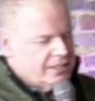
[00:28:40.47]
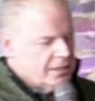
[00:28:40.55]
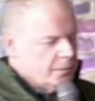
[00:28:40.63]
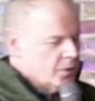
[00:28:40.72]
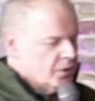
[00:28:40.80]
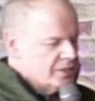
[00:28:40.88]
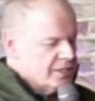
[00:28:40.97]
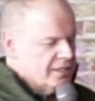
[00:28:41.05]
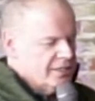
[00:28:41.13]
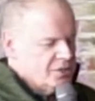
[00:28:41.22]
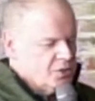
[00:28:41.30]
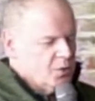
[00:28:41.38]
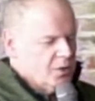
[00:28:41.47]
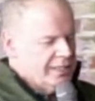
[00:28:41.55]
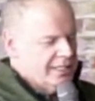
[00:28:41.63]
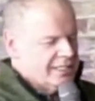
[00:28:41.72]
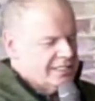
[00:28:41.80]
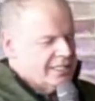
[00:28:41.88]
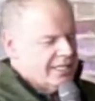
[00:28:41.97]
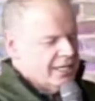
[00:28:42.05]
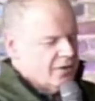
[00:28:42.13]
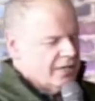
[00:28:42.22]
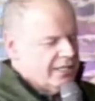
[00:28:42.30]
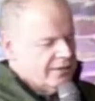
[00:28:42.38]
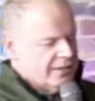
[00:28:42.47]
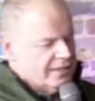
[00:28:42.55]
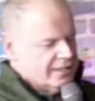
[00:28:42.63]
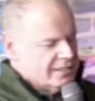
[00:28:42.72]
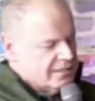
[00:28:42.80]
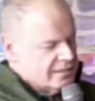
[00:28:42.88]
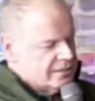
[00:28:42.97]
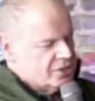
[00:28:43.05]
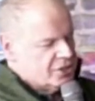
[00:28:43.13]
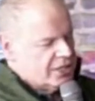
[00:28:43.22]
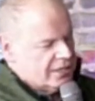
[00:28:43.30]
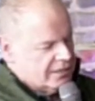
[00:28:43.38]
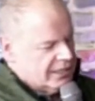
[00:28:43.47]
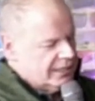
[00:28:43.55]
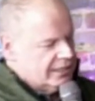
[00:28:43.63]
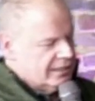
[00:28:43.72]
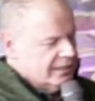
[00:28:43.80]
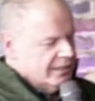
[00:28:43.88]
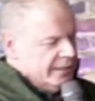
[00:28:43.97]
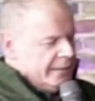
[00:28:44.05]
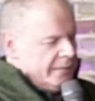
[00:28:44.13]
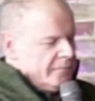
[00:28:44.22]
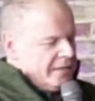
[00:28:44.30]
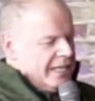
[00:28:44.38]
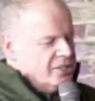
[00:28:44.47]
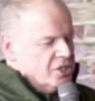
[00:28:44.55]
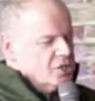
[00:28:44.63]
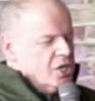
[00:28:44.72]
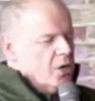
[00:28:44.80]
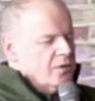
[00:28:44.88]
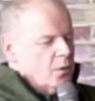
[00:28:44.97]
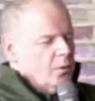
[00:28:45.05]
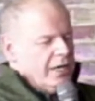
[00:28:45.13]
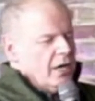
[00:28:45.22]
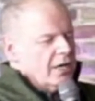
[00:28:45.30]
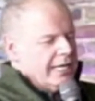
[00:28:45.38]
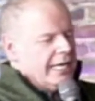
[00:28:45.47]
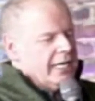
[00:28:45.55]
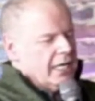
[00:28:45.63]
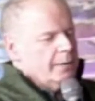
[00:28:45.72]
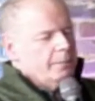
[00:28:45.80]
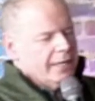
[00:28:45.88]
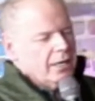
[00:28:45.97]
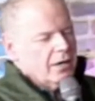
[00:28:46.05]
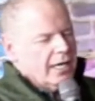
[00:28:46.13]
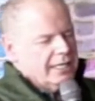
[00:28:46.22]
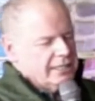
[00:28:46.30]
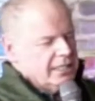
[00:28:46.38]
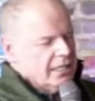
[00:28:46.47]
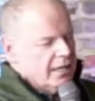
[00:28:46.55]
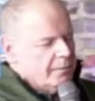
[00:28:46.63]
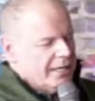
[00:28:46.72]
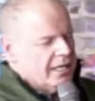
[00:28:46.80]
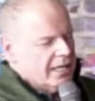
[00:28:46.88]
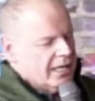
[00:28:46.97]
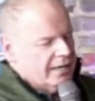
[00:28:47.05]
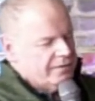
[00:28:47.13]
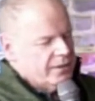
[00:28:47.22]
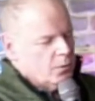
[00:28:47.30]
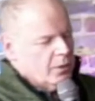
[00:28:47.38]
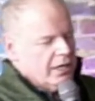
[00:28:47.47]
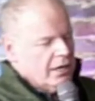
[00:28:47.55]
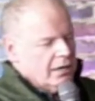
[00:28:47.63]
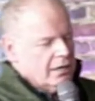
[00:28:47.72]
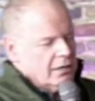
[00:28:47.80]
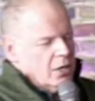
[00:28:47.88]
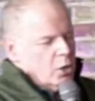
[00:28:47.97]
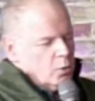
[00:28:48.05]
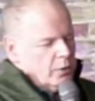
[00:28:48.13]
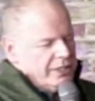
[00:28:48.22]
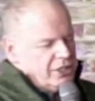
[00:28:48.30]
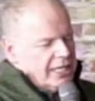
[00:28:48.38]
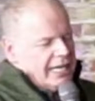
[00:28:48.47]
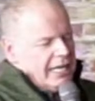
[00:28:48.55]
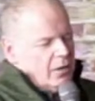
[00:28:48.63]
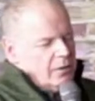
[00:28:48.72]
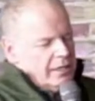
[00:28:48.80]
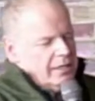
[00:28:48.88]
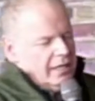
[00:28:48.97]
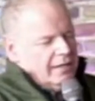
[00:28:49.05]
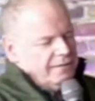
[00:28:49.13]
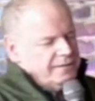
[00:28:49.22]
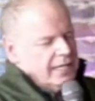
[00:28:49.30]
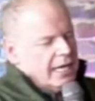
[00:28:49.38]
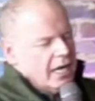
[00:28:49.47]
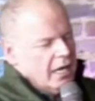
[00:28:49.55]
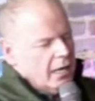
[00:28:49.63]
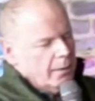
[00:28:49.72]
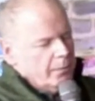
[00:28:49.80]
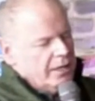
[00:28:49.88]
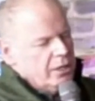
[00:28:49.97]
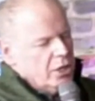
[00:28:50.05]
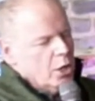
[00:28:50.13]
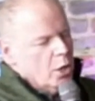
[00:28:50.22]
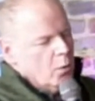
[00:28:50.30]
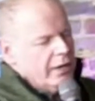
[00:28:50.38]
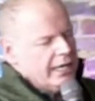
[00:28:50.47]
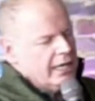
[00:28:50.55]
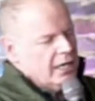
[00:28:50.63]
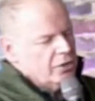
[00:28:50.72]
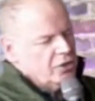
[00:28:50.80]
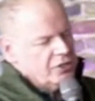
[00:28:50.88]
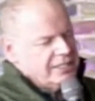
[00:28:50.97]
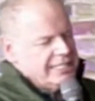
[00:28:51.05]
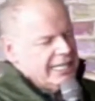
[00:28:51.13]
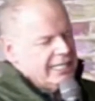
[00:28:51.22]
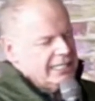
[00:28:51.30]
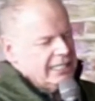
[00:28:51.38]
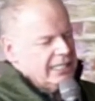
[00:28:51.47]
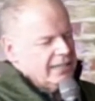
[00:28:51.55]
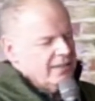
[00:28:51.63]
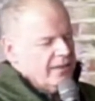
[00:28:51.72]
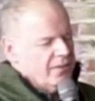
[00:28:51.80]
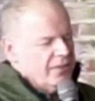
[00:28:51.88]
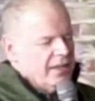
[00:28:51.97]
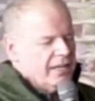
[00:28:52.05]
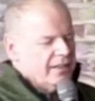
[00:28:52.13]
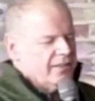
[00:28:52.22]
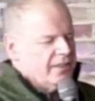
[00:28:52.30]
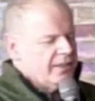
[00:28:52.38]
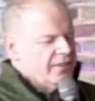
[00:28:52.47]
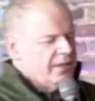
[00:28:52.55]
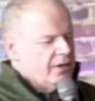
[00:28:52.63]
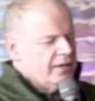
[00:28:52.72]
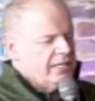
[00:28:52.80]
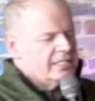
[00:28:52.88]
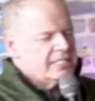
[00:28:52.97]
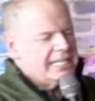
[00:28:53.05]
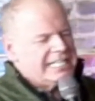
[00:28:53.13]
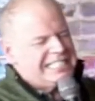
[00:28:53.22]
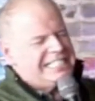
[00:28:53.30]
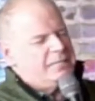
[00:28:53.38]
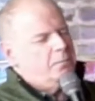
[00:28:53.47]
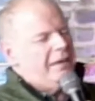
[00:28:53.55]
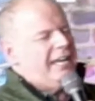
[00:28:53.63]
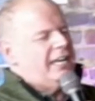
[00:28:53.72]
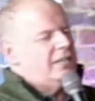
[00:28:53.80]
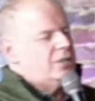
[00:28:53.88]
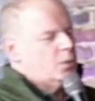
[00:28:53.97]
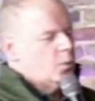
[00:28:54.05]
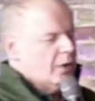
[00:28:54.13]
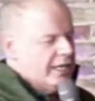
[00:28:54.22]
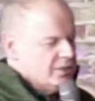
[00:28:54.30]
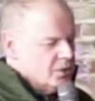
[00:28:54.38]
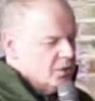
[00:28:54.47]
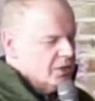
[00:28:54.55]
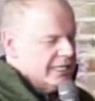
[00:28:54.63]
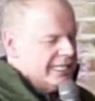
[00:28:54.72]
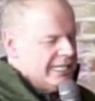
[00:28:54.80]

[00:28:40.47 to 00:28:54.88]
person that's joined us today or hearing this sharing. And just know that we are getting a bigger idea about life, that we are reaching out and lifting up and knowing and understanding that there is an expanded way to look at